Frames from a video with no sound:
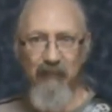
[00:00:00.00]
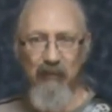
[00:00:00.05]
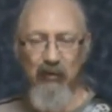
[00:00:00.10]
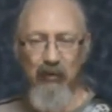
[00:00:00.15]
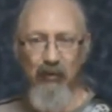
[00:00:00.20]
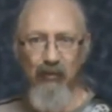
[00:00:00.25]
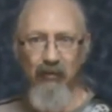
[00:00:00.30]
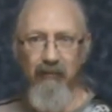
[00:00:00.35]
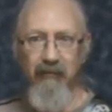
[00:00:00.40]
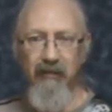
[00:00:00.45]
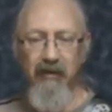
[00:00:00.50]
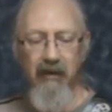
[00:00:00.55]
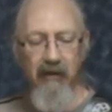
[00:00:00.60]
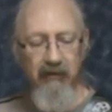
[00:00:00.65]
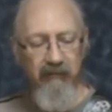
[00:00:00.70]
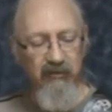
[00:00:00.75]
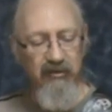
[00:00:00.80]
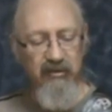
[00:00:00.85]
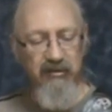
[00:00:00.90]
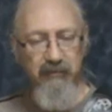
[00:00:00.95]
Cool.
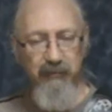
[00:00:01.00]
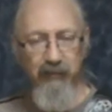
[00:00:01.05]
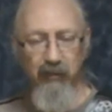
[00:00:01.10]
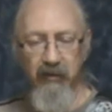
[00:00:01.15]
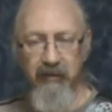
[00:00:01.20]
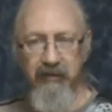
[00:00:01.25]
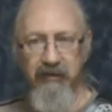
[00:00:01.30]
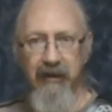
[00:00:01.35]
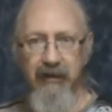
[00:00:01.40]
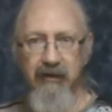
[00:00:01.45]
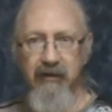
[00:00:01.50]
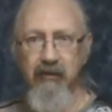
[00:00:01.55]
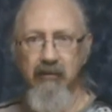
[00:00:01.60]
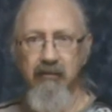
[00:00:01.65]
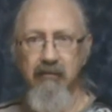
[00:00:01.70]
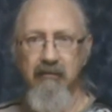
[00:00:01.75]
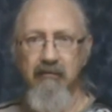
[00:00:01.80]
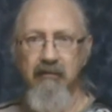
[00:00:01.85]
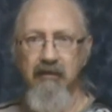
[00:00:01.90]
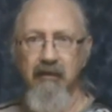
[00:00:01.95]
This will probably take
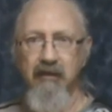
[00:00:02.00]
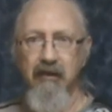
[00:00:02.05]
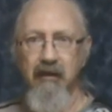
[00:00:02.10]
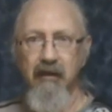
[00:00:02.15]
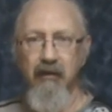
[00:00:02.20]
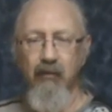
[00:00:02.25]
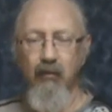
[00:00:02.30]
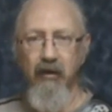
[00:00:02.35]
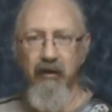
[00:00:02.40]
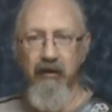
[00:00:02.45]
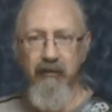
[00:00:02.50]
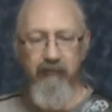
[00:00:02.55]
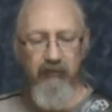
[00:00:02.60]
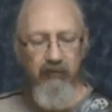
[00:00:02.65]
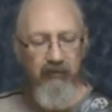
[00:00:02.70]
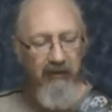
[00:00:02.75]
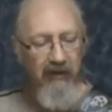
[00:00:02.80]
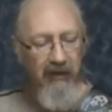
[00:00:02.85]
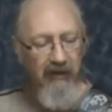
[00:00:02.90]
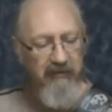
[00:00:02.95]
you quite a
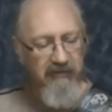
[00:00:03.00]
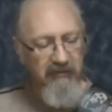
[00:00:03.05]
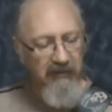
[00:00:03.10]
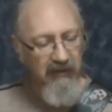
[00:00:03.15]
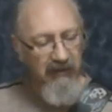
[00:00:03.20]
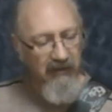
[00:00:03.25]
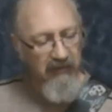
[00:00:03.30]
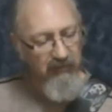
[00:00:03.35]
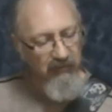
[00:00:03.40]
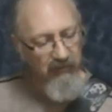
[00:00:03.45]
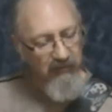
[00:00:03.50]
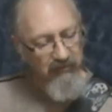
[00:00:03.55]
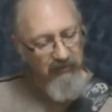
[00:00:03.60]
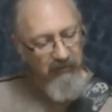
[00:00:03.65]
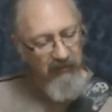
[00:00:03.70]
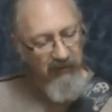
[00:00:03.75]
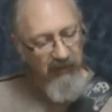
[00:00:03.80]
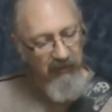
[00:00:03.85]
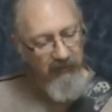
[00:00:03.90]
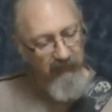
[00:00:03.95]
few days to get used
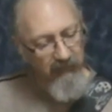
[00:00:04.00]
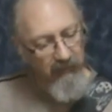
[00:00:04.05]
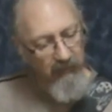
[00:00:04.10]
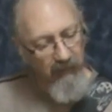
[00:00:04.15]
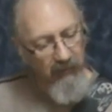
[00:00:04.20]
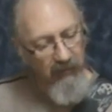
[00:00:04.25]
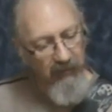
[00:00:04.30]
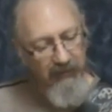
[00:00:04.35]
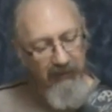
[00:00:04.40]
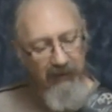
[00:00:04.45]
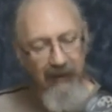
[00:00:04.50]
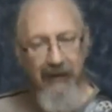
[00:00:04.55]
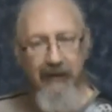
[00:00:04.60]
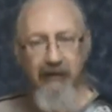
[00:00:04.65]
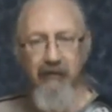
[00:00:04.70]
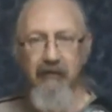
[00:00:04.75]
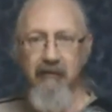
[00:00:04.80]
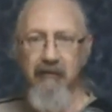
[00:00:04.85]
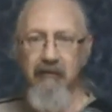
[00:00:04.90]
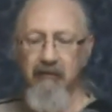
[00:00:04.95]
to getting the right
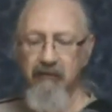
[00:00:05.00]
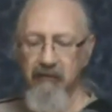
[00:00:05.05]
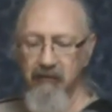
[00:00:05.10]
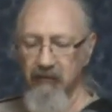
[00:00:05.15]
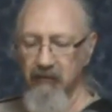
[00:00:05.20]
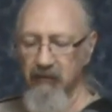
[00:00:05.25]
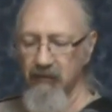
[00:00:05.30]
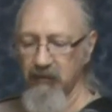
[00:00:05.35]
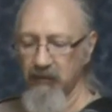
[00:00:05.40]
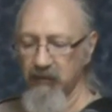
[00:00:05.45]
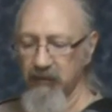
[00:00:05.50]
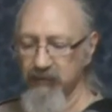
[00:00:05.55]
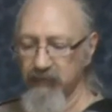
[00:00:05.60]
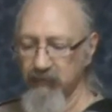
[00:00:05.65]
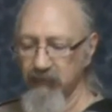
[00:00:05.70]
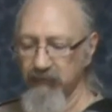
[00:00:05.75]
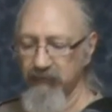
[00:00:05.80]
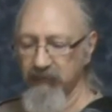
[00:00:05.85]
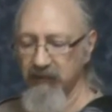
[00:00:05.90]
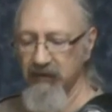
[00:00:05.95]
angle on
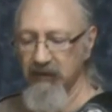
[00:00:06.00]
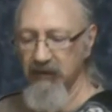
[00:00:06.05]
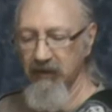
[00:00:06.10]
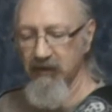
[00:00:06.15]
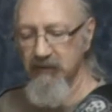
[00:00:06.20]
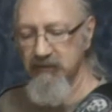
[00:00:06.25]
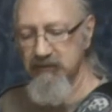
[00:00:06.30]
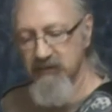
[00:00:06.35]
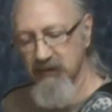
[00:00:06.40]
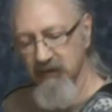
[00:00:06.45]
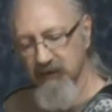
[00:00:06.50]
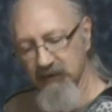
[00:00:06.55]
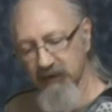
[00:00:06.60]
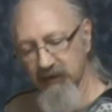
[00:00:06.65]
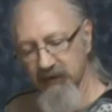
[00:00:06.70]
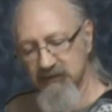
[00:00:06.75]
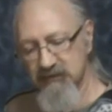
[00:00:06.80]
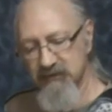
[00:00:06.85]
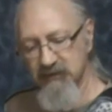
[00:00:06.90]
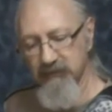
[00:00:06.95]
your finger so that it
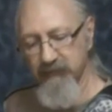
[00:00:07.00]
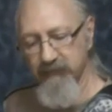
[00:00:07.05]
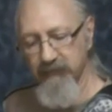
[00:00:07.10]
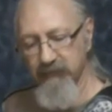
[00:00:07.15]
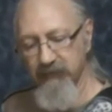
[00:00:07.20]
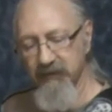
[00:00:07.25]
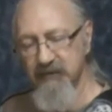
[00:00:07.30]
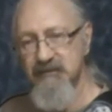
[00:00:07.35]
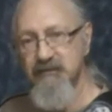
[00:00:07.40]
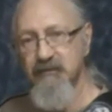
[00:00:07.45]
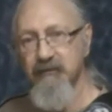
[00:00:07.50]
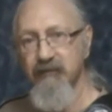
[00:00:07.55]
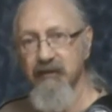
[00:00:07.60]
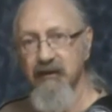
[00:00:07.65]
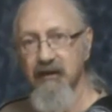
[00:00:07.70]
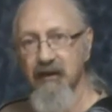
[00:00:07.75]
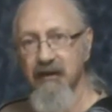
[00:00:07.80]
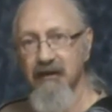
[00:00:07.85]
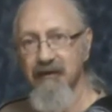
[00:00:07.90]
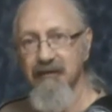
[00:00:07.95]
actually frets the
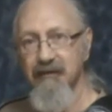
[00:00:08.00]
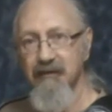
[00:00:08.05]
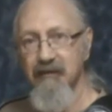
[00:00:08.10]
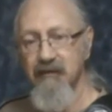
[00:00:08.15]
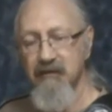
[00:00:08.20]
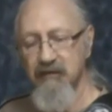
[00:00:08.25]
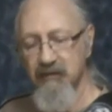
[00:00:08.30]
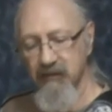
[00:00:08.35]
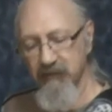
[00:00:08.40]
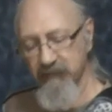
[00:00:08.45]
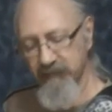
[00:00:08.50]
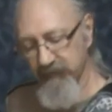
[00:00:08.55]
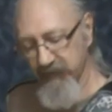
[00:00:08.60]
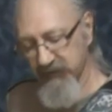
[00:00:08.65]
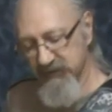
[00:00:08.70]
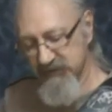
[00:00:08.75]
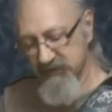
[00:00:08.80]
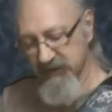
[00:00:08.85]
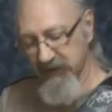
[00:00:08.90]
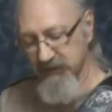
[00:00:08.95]
finger,
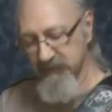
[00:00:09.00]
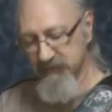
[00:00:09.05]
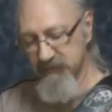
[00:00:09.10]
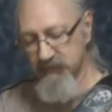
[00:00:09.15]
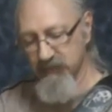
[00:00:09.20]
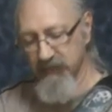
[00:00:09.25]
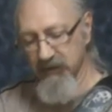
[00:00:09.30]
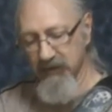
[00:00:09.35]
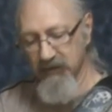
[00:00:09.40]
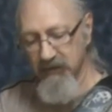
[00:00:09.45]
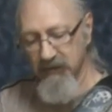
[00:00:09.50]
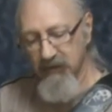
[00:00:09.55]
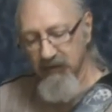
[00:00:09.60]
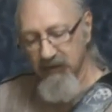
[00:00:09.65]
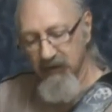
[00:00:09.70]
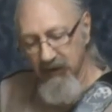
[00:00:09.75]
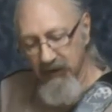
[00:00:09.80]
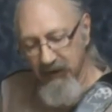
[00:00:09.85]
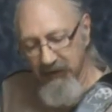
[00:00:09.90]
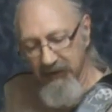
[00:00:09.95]
frets that string,
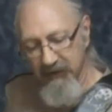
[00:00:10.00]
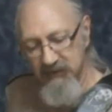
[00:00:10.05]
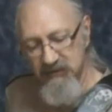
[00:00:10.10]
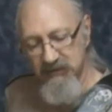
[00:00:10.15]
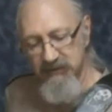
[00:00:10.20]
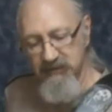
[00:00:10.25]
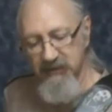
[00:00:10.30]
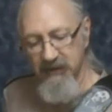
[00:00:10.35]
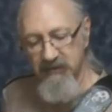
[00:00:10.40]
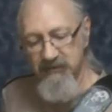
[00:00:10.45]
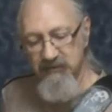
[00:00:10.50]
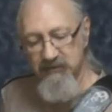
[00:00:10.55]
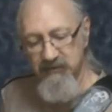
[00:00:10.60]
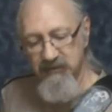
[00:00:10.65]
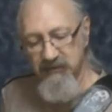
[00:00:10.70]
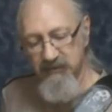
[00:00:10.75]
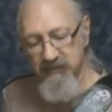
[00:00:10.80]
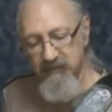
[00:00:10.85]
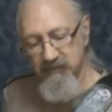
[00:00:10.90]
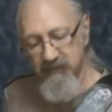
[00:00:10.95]
and actually touches
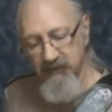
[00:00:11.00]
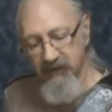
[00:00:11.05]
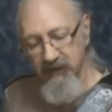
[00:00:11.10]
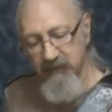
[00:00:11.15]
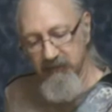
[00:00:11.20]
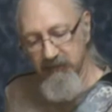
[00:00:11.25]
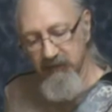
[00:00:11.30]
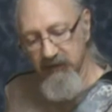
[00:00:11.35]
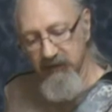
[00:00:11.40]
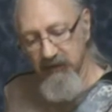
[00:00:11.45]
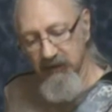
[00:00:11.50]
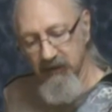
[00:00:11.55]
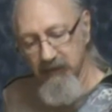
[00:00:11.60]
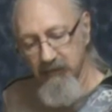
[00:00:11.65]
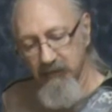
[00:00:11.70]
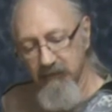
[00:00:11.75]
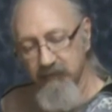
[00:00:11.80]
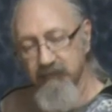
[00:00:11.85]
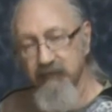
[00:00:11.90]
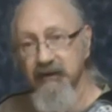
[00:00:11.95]
the
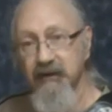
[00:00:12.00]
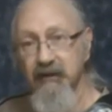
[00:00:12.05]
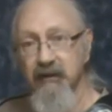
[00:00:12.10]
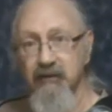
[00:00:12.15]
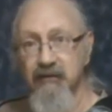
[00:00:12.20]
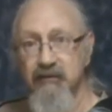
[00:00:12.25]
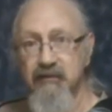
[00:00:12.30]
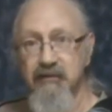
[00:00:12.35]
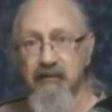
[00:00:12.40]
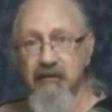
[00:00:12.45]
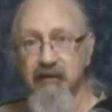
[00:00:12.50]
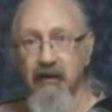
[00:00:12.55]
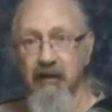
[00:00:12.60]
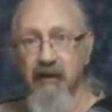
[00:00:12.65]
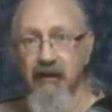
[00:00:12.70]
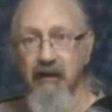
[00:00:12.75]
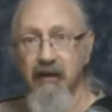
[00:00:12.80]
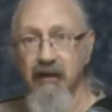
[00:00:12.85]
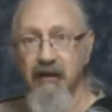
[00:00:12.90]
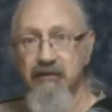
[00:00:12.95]
offending
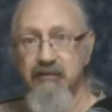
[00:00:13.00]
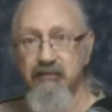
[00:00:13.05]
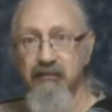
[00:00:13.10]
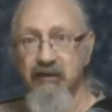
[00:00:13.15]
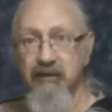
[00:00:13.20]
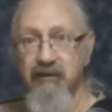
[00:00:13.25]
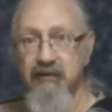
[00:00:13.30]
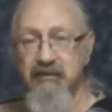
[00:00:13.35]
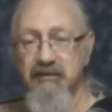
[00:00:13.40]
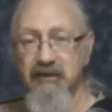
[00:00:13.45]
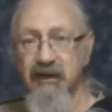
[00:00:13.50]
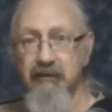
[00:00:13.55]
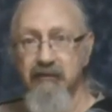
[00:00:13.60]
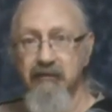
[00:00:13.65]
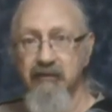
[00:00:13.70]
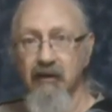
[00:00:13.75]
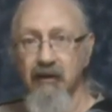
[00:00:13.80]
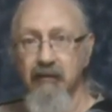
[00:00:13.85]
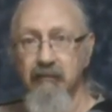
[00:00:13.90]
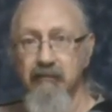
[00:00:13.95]
string at the same
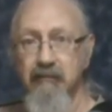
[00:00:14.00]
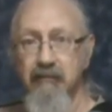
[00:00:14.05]
time.